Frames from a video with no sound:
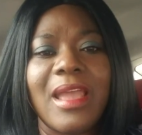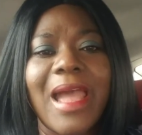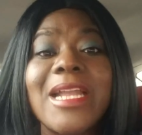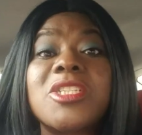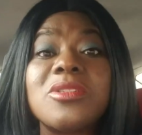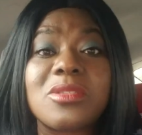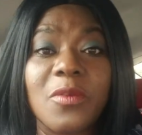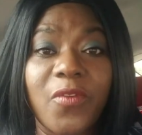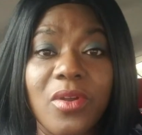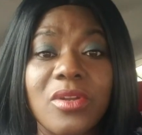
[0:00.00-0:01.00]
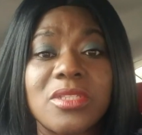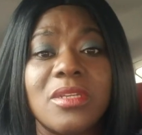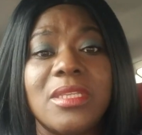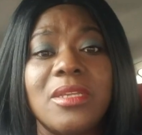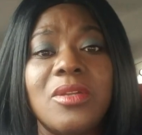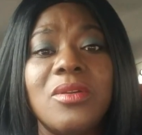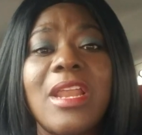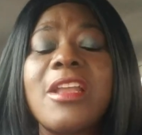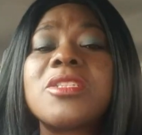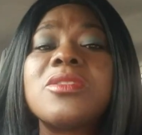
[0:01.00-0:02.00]
I choose to focus on the good.
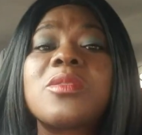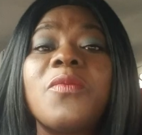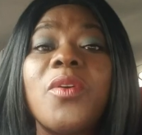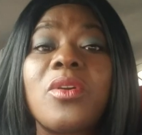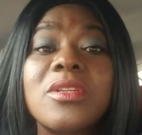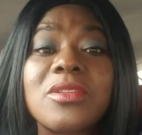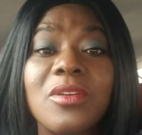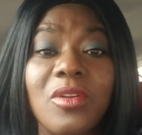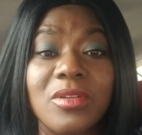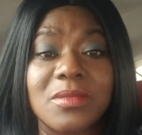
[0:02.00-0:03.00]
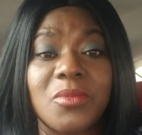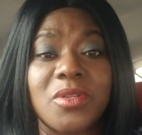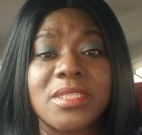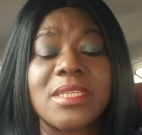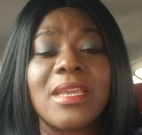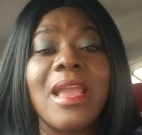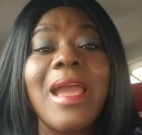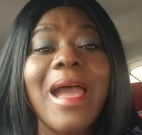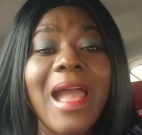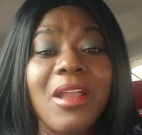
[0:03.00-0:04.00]
I choose to focus on God's mercy
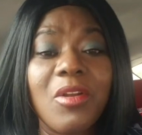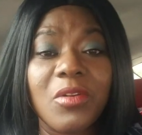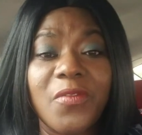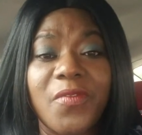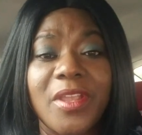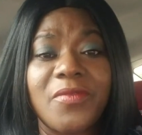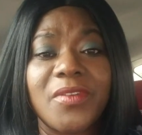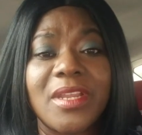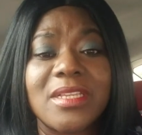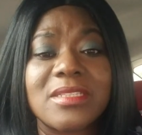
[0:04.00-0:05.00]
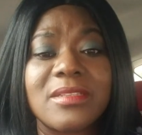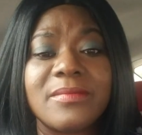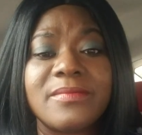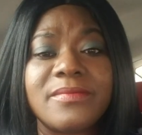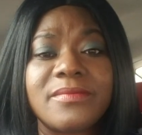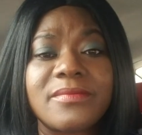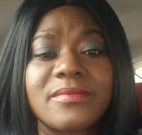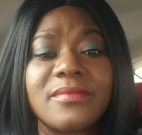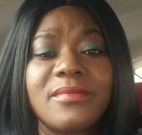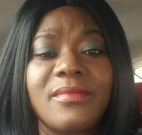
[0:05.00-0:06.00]
and God's faithfulness.
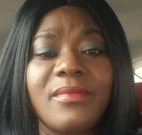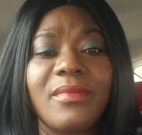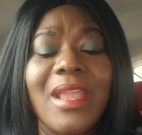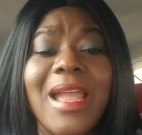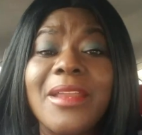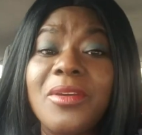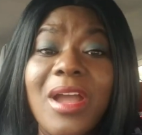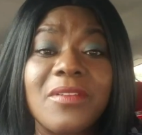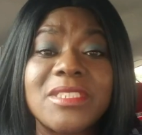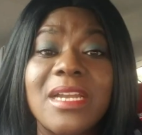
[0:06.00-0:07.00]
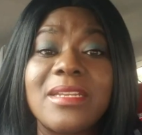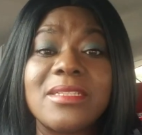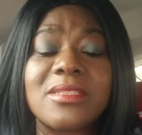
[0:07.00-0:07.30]
I don't have Janice